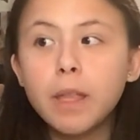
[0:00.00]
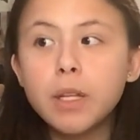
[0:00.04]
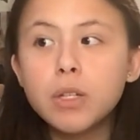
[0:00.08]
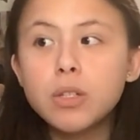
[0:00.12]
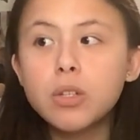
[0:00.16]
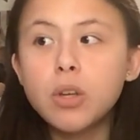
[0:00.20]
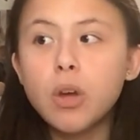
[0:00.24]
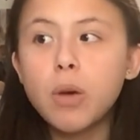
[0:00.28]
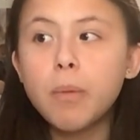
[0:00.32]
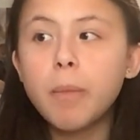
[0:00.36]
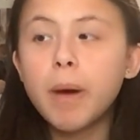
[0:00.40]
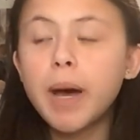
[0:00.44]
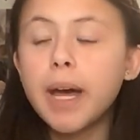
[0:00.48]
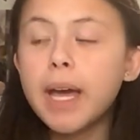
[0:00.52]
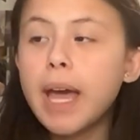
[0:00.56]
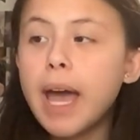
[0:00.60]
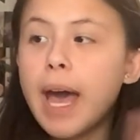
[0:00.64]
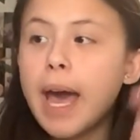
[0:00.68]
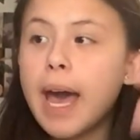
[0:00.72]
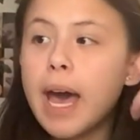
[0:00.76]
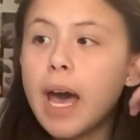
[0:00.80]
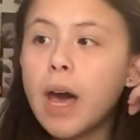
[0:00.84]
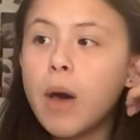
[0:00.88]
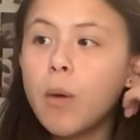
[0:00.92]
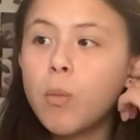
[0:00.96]
So, my
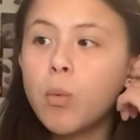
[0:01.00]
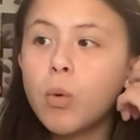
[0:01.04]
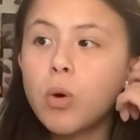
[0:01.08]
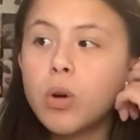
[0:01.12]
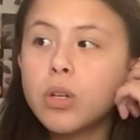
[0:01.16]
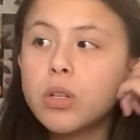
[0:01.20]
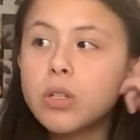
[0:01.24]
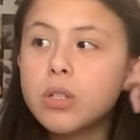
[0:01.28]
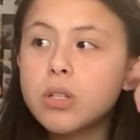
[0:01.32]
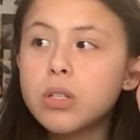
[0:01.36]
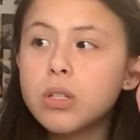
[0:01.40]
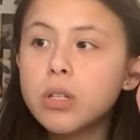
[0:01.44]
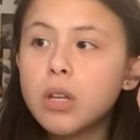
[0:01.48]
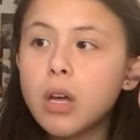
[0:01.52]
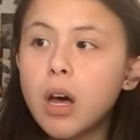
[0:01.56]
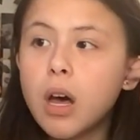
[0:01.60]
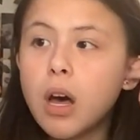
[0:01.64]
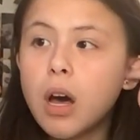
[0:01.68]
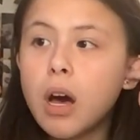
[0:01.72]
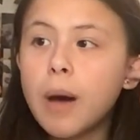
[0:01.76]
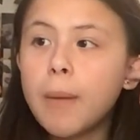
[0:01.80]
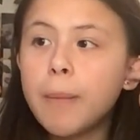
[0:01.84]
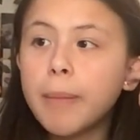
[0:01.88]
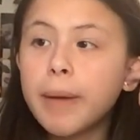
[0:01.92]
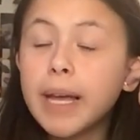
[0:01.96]
hair was
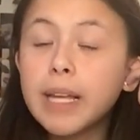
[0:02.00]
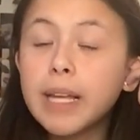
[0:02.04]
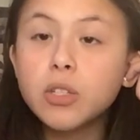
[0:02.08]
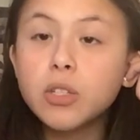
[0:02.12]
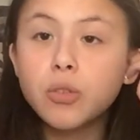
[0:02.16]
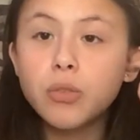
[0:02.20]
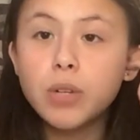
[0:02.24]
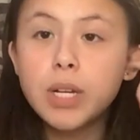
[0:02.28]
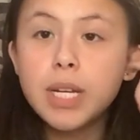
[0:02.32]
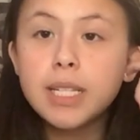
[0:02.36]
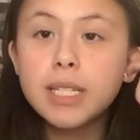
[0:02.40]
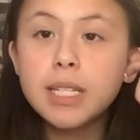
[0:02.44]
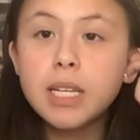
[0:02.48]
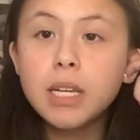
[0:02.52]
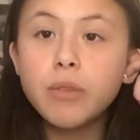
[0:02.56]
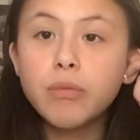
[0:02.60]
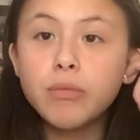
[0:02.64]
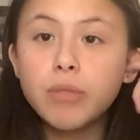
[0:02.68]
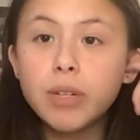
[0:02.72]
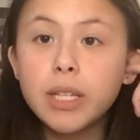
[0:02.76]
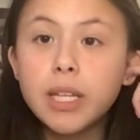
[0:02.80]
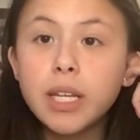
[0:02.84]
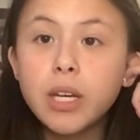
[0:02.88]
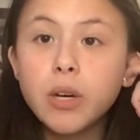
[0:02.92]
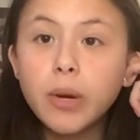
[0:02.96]
um, greasy
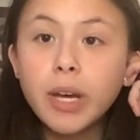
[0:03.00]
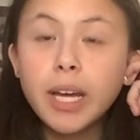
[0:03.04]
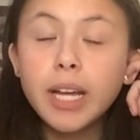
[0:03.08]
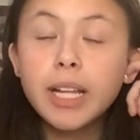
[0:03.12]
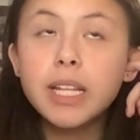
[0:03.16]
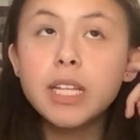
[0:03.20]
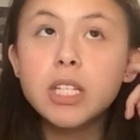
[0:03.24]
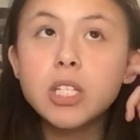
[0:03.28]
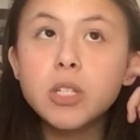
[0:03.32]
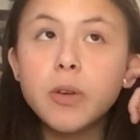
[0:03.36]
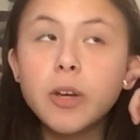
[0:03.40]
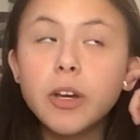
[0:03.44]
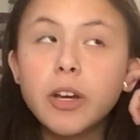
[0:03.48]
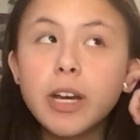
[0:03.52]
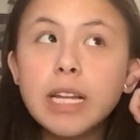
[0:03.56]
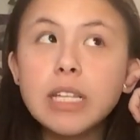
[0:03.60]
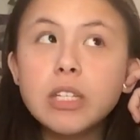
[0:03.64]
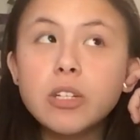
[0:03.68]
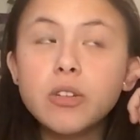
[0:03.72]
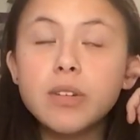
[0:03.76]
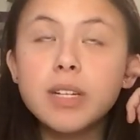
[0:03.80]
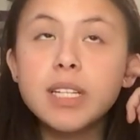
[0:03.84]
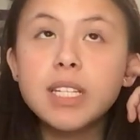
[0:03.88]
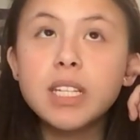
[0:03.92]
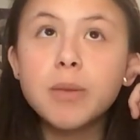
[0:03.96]
really quickly. So, it gets
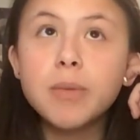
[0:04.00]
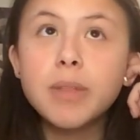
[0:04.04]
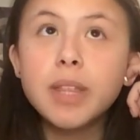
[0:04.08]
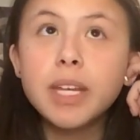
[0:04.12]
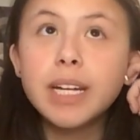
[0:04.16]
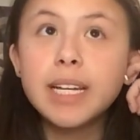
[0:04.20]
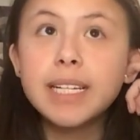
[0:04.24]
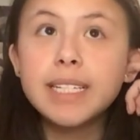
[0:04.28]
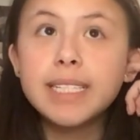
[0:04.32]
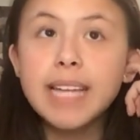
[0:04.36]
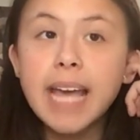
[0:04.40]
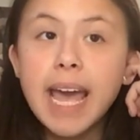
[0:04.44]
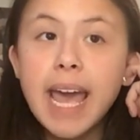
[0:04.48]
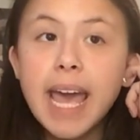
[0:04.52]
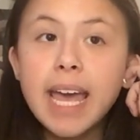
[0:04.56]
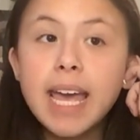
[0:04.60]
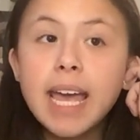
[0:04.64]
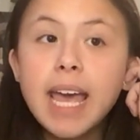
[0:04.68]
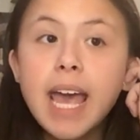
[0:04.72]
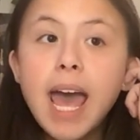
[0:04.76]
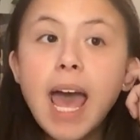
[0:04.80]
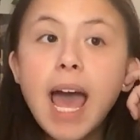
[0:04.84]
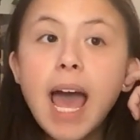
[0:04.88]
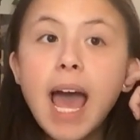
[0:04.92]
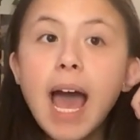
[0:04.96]
greasy within a day.